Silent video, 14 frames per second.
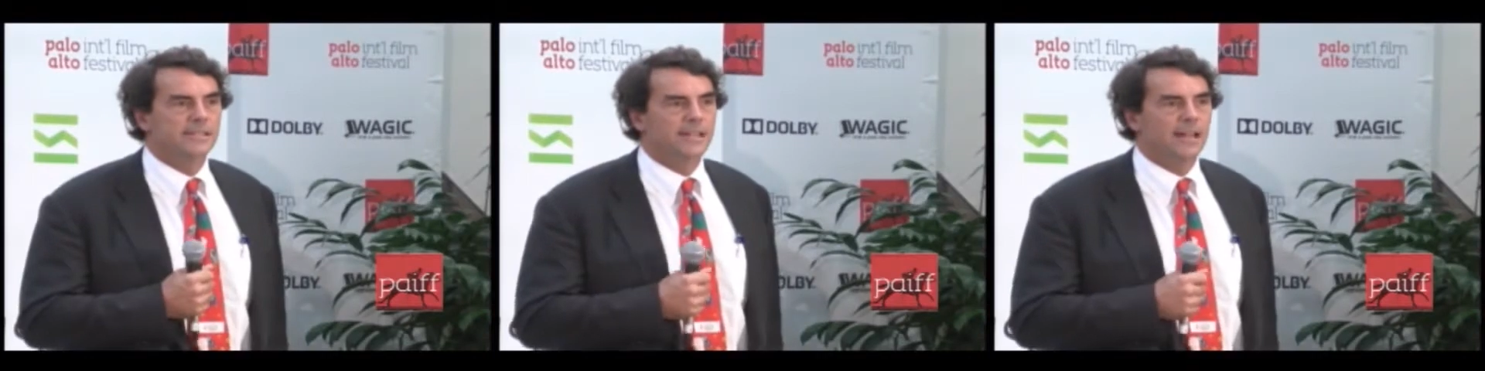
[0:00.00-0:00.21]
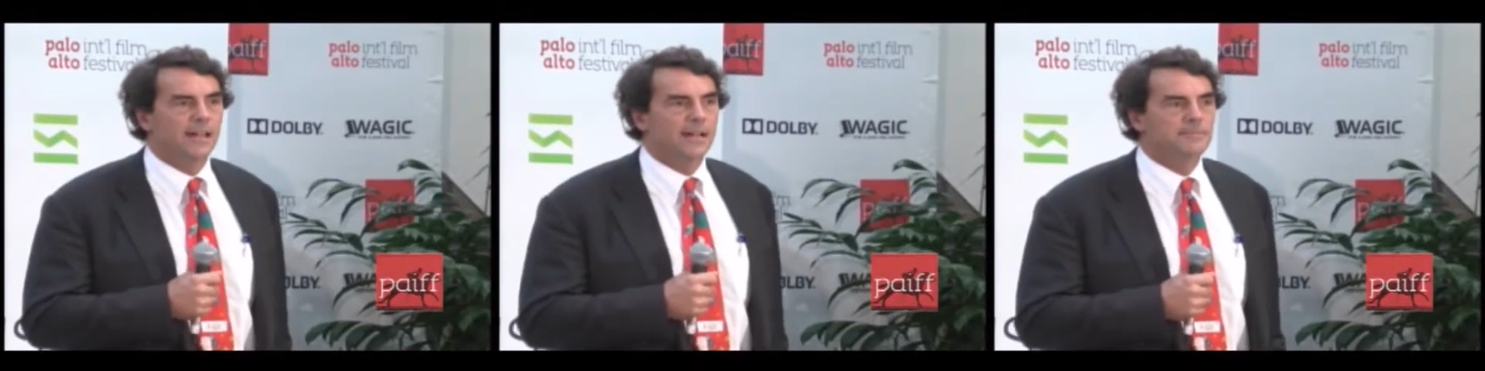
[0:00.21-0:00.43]

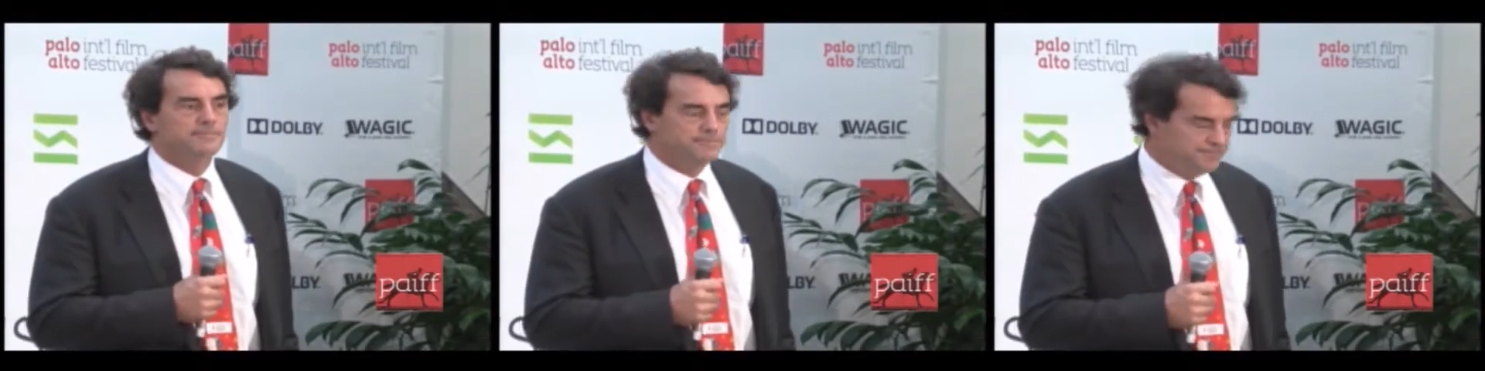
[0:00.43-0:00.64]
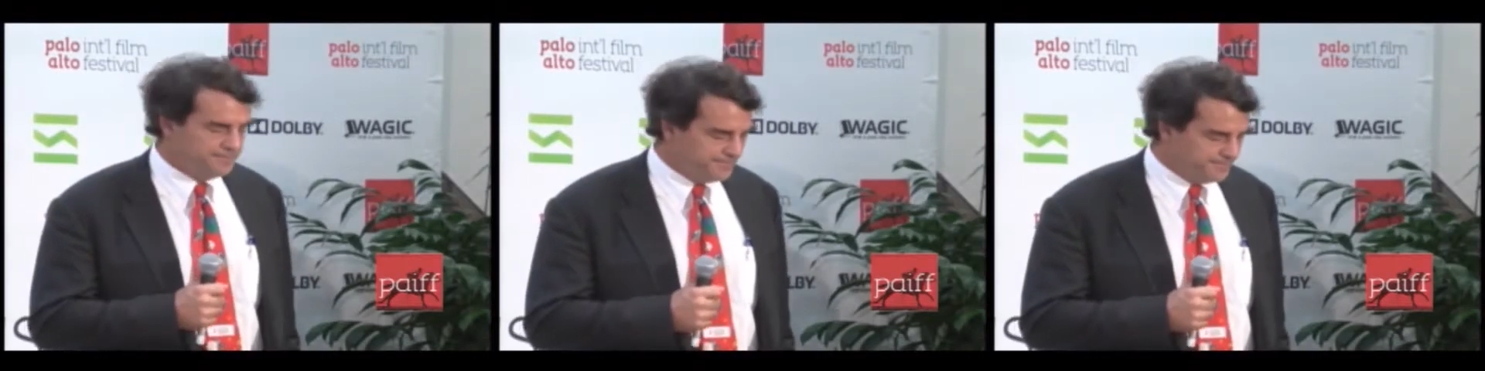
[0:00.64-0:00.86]

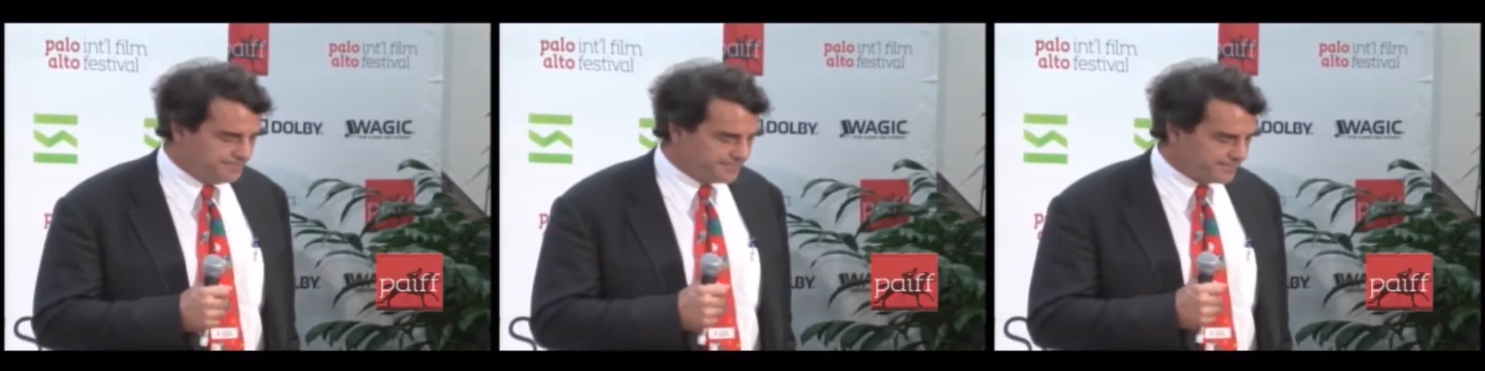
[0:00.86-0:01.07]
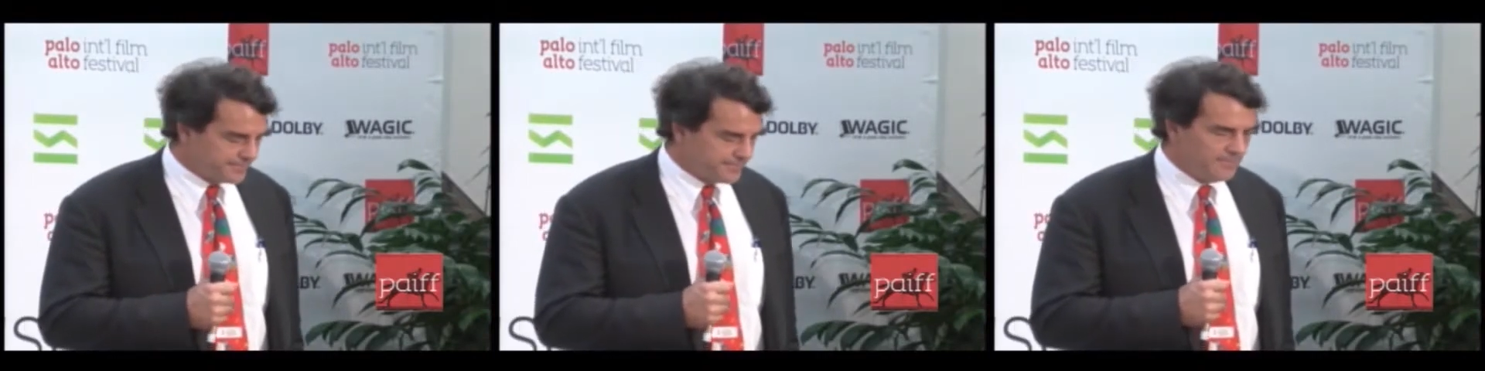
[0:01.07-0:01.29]

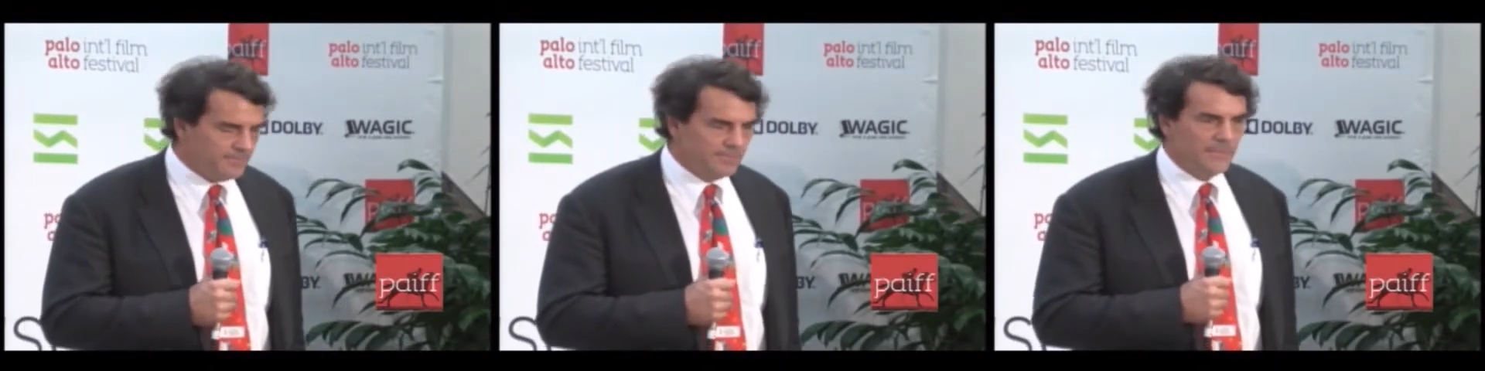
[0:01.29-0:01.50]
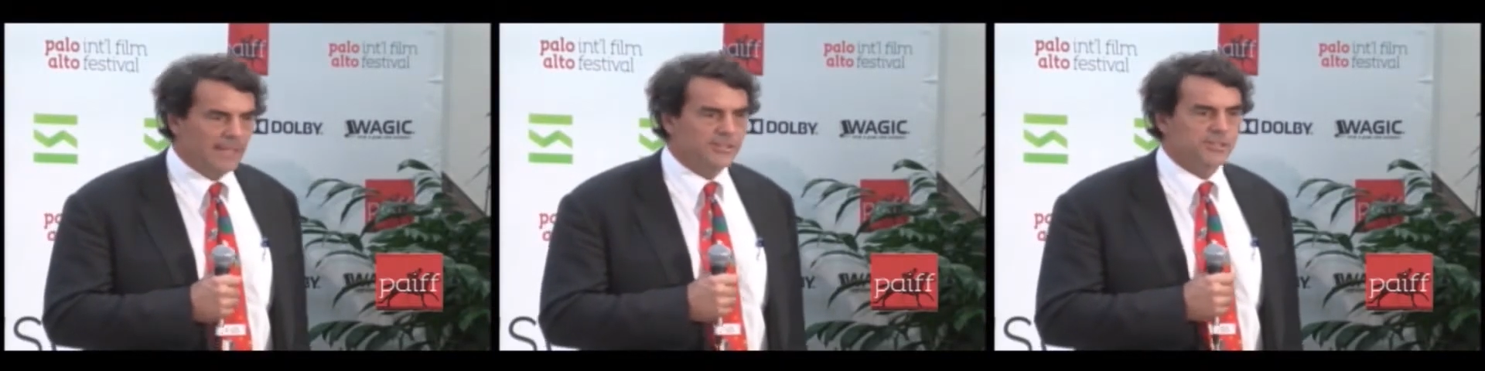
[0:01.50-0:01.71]

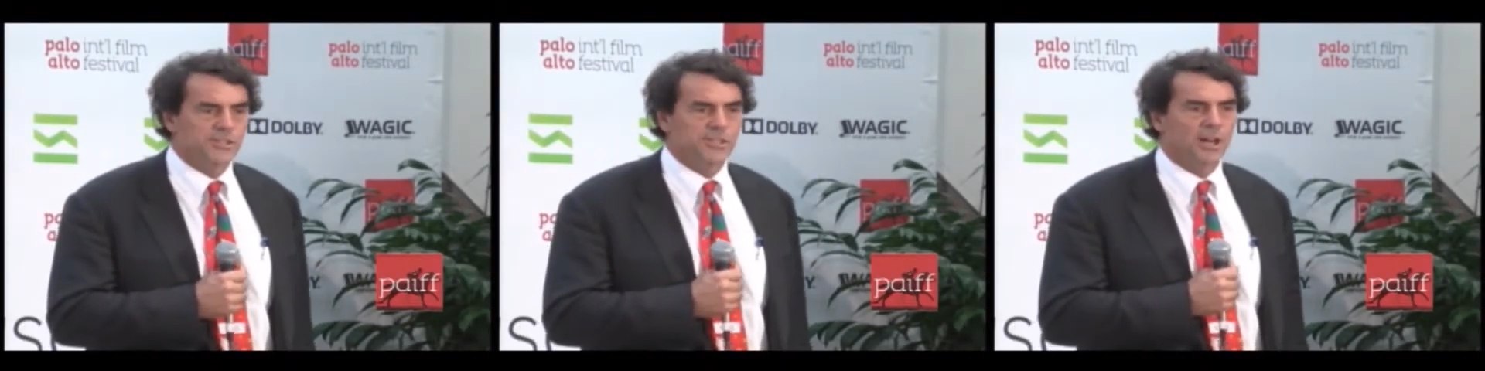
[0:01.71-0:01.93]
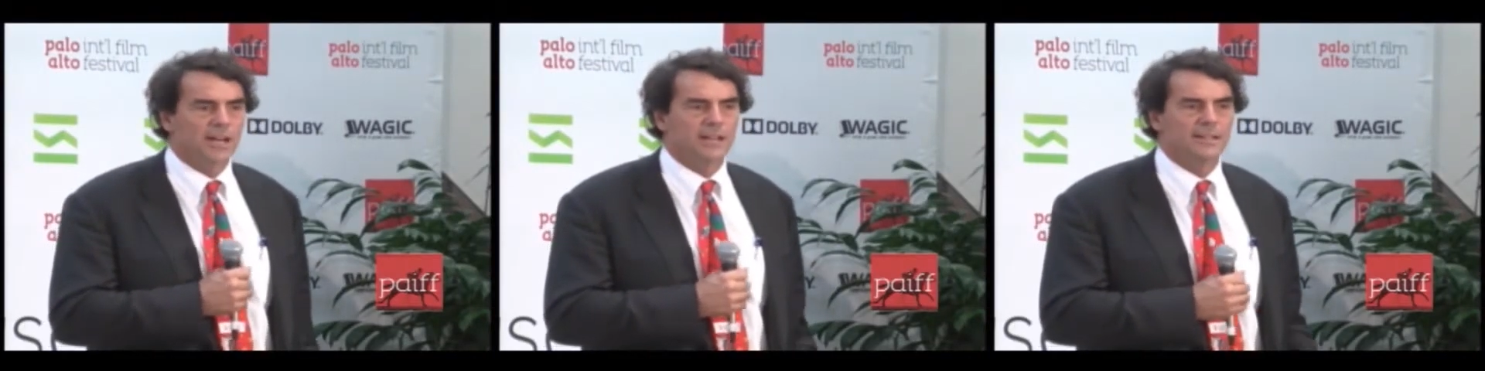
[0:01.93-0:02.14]
talk